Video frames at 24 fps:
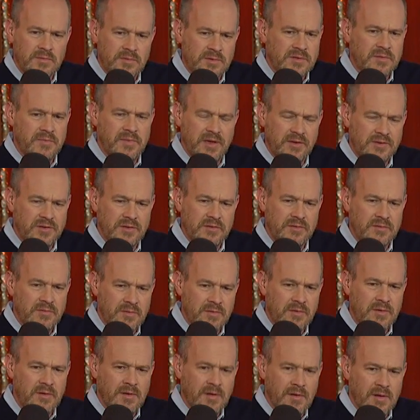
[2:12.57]
It's amazing
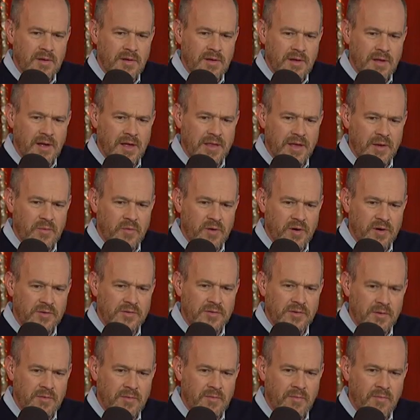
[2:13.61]
how that yeah,
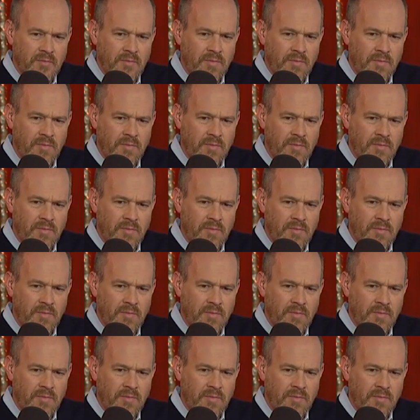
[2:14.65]
works.